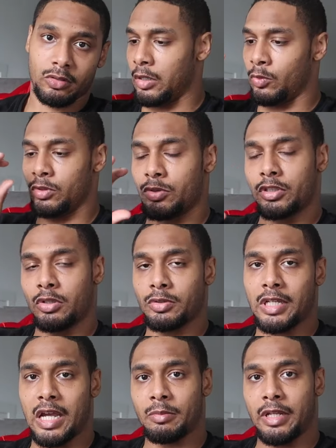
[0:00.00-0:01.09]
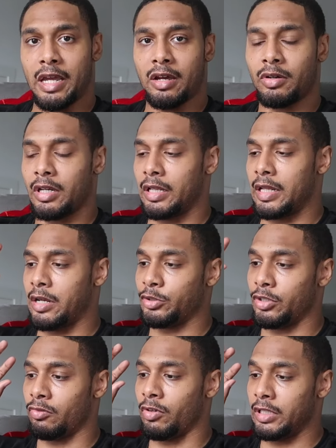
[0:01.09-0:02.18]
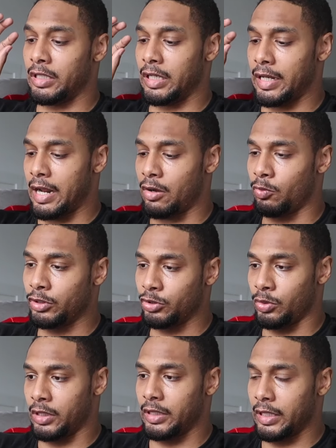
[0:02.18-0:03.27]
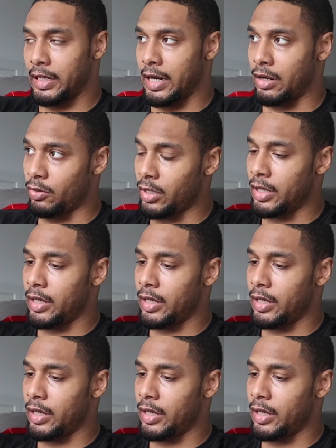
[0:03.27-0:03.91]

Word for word: And slow time down, it allows you to really get out what you need to get out